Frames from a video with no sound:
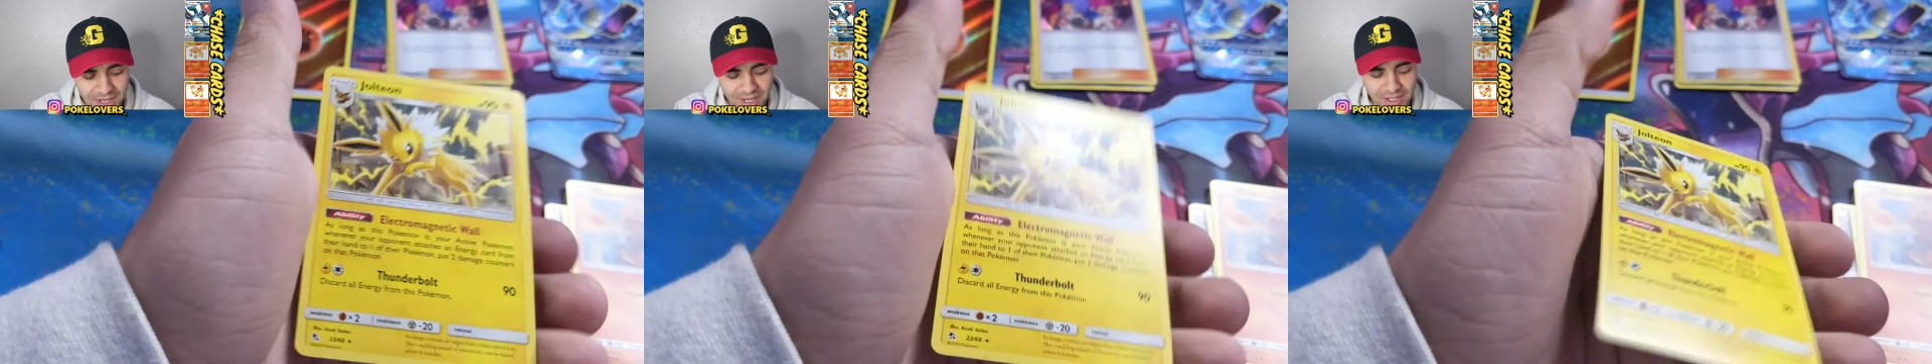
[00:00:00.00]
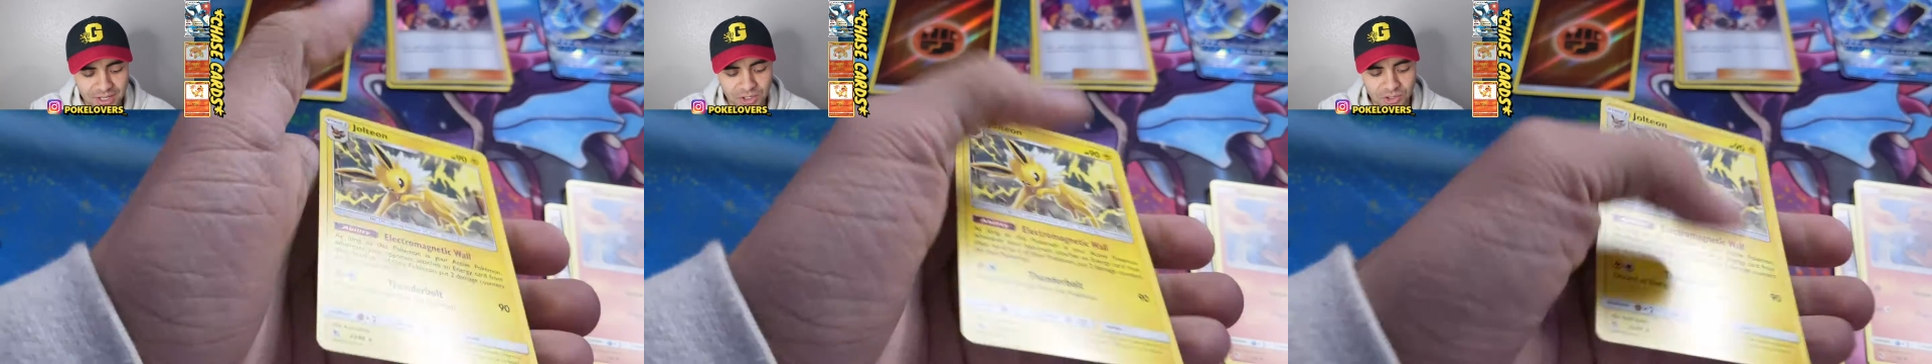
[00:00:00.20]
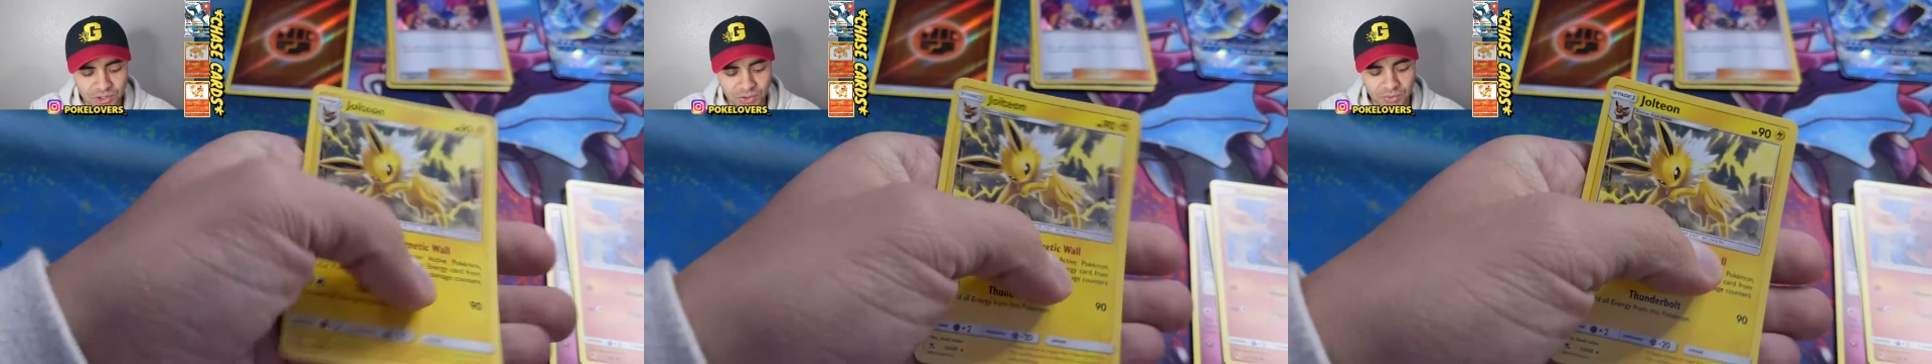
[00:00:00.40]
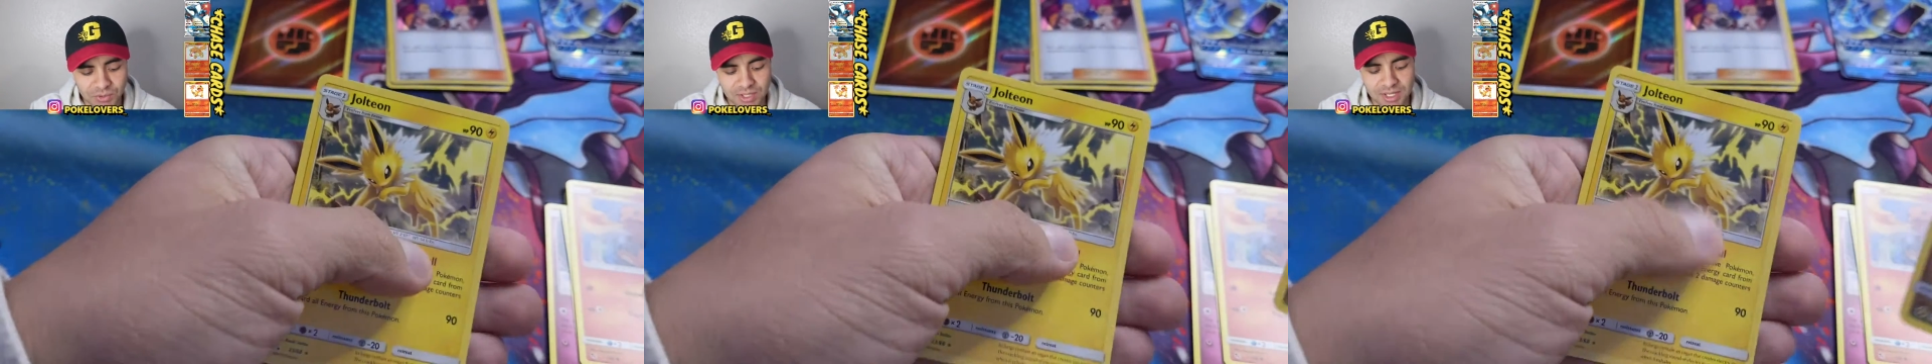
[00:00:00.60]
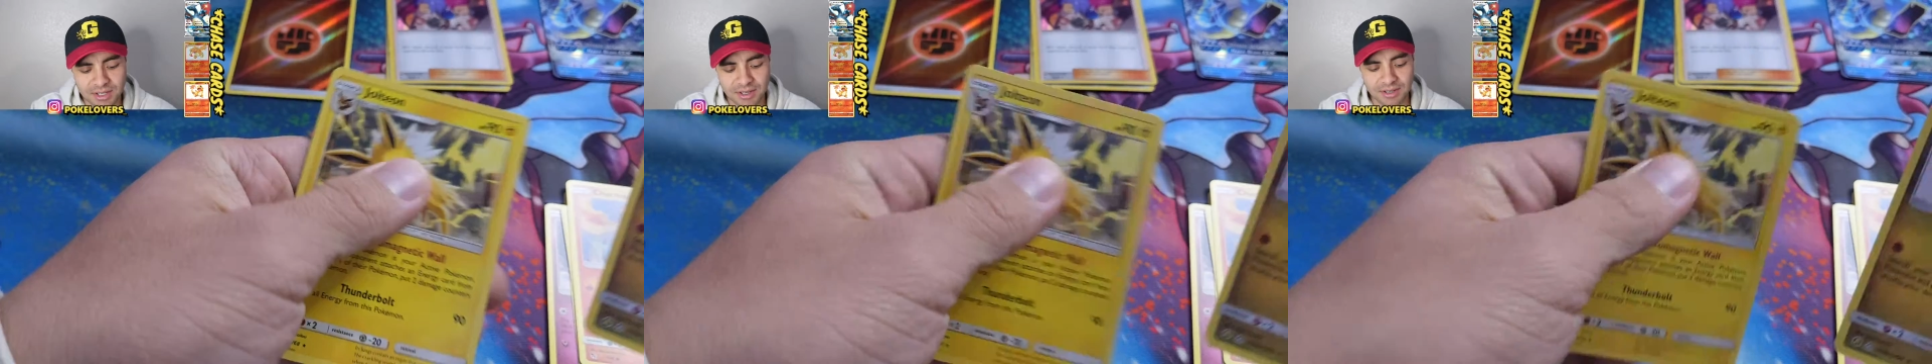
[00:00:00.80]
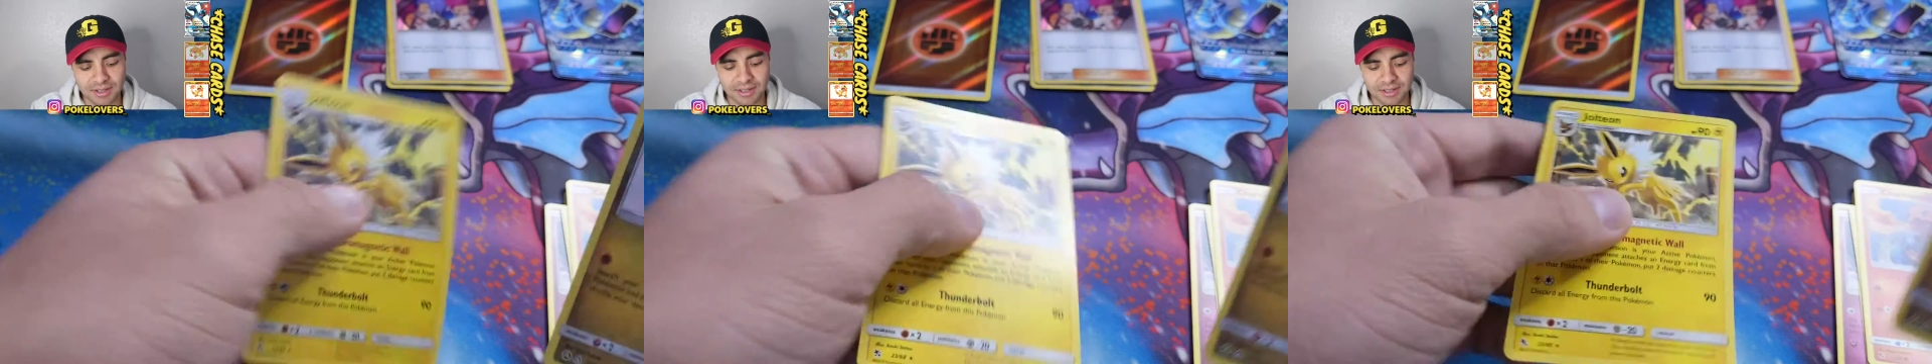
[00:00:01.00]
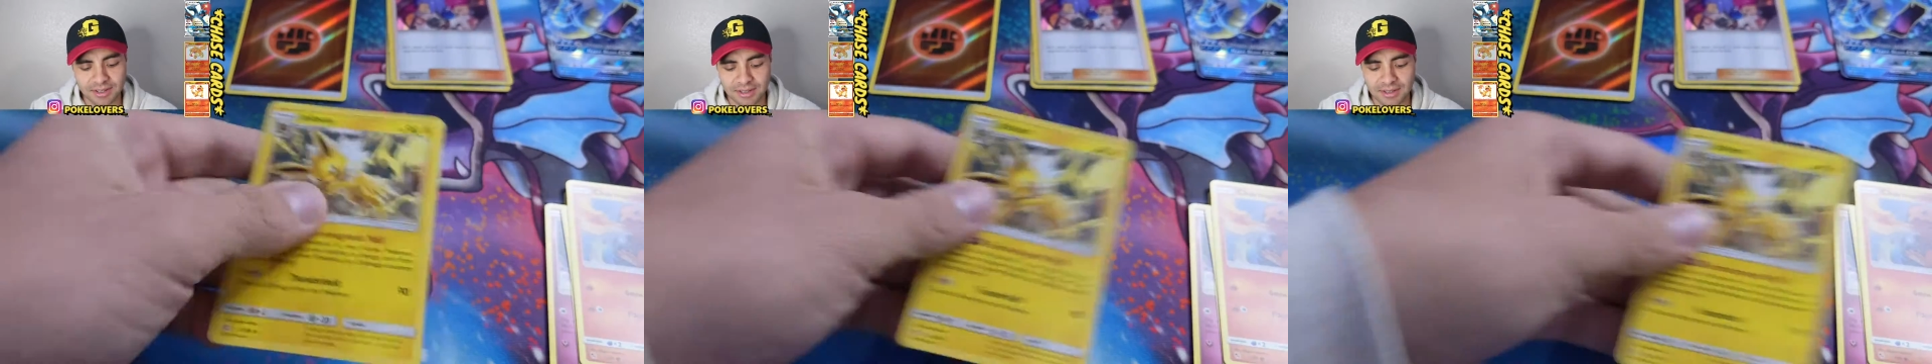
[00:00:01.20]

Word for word: and a Jolteon.